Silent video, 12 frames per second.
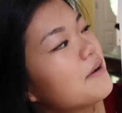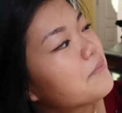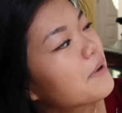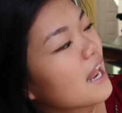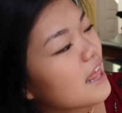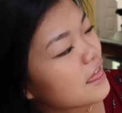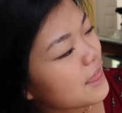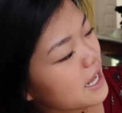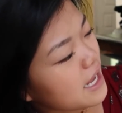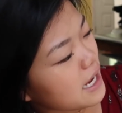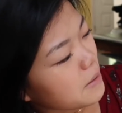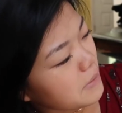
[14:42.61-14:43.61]
but I
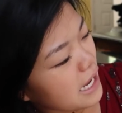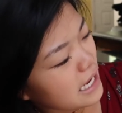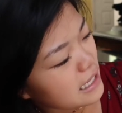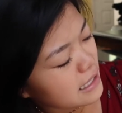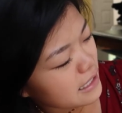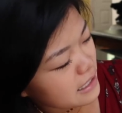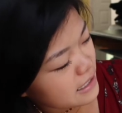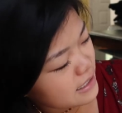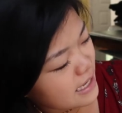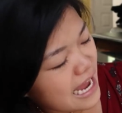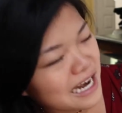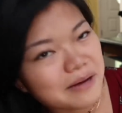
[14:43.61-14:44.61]
think I'm kind of like
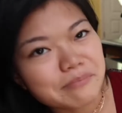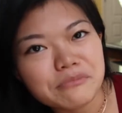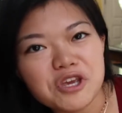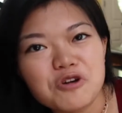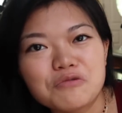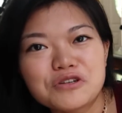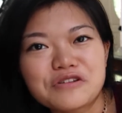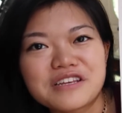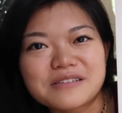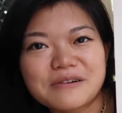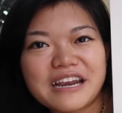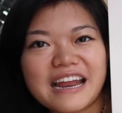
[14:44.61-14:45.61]
immune to
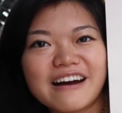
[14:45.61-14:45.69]
this right